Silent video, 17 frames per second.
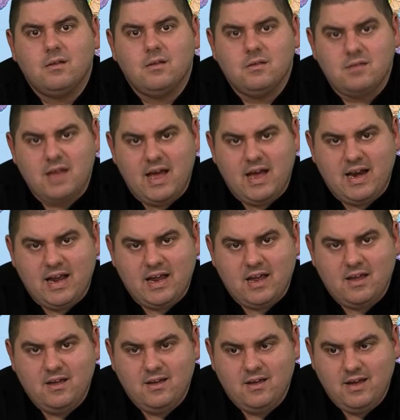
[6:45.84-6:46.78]

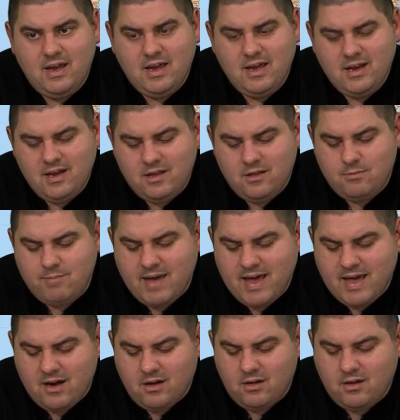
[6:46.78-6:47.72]
Sonic in his
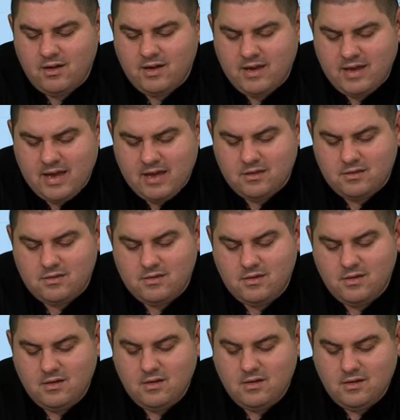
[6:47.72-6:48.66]
battle against
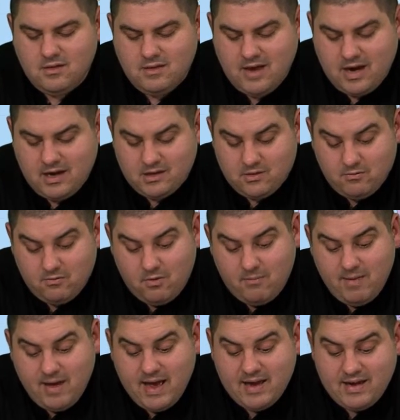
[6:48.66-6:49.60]
Dr.
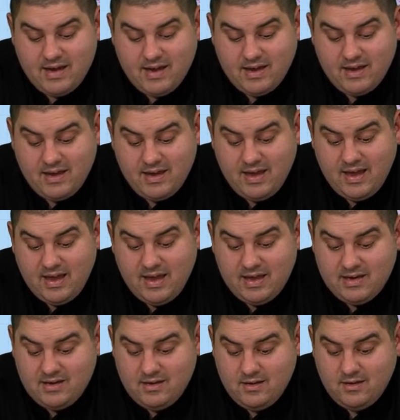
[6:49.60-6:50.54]
Robotnik
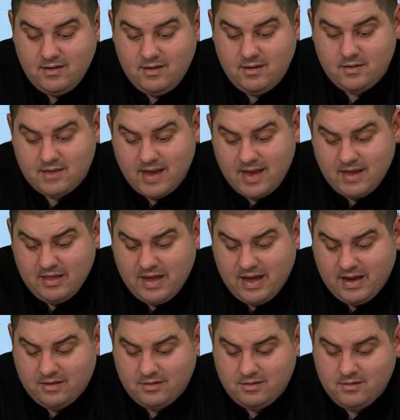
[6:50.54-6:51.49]
and his
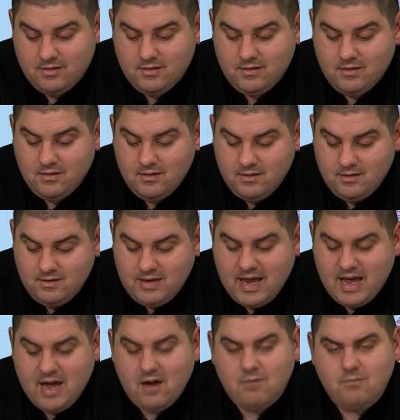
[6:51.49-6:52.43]
allies.
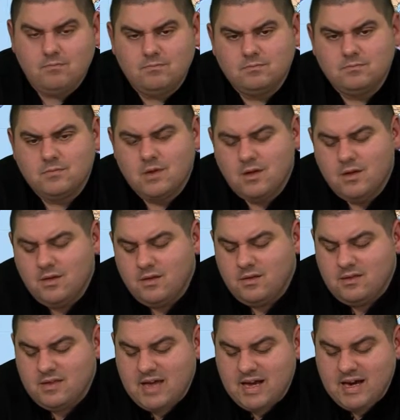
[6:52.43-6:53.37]
Now,
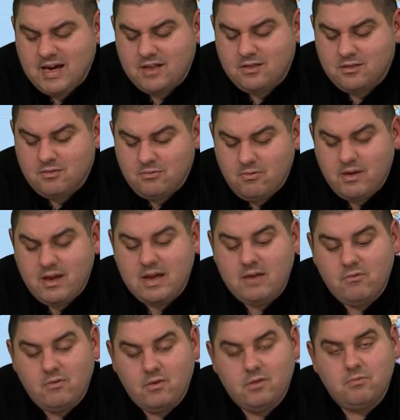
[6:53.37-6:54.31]
Sonic
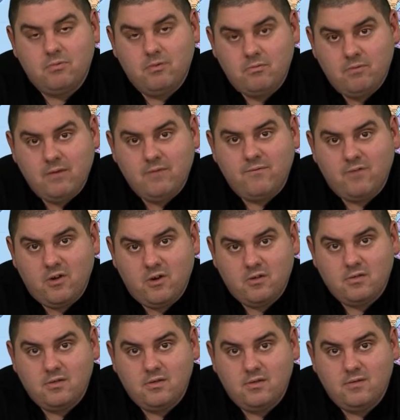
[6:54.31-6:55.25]
3 was when we
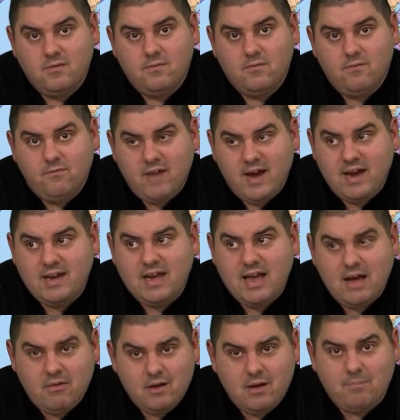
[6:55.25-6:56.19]
first find
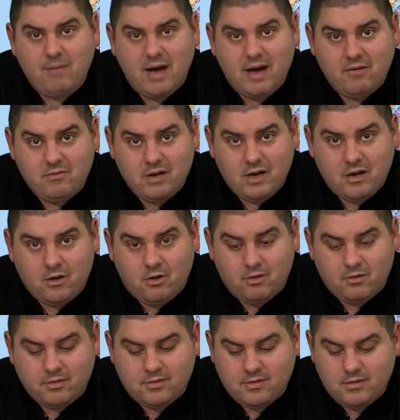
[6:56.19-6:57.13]
out about
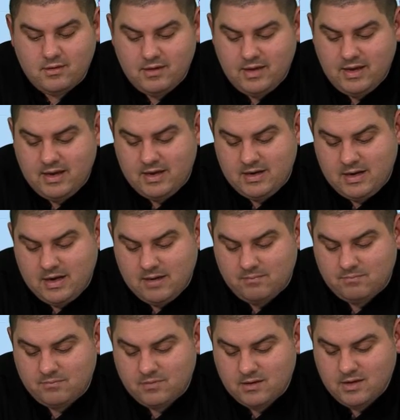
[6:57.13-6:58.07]
Knuckles. And,
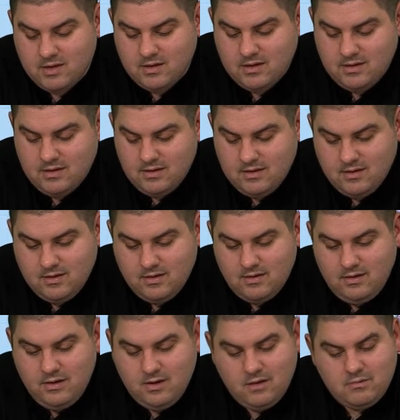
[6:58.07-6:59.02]
um,
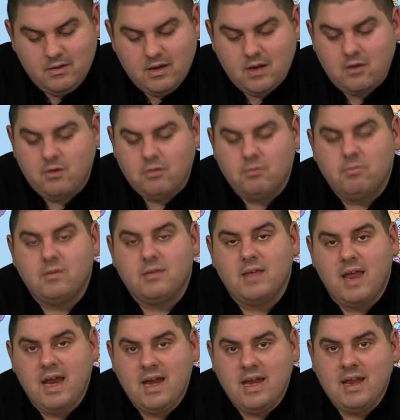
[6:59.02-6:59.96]
you know, Knuckles was
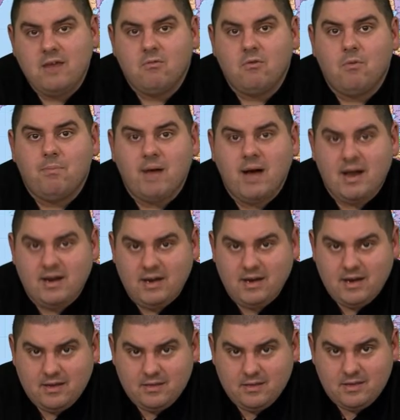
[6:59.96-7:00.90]
aiding
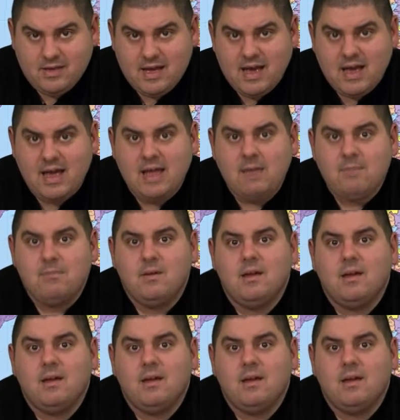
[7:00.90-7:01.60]
Robotnik at the time